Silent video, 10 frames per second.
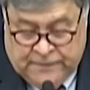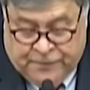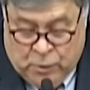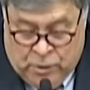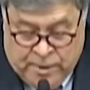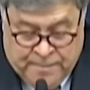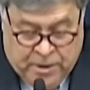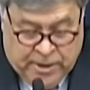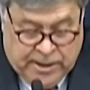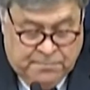If you are an
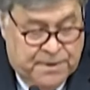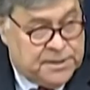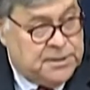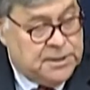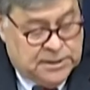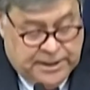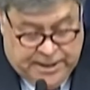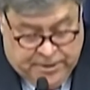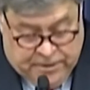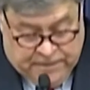American business
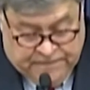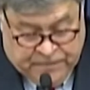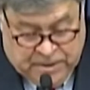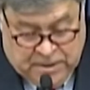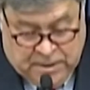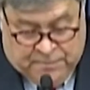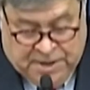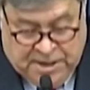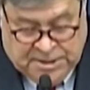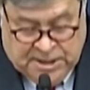leader,
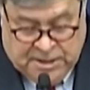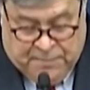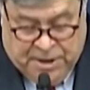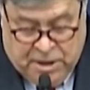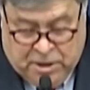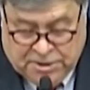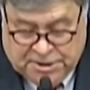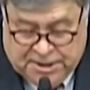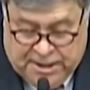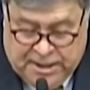appeasing the
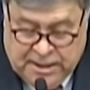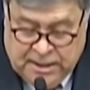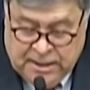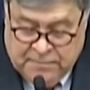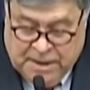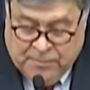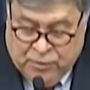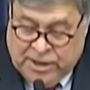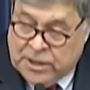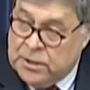PRC may
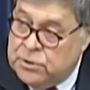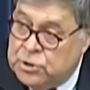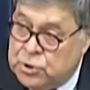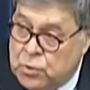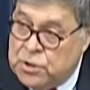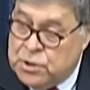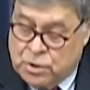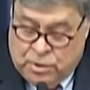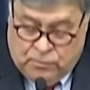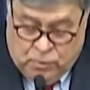bring
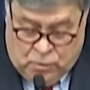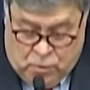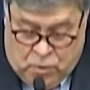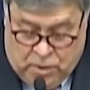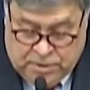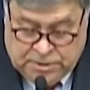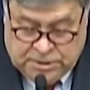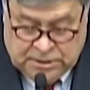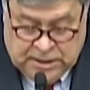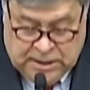short-term
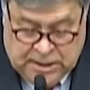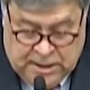rewards.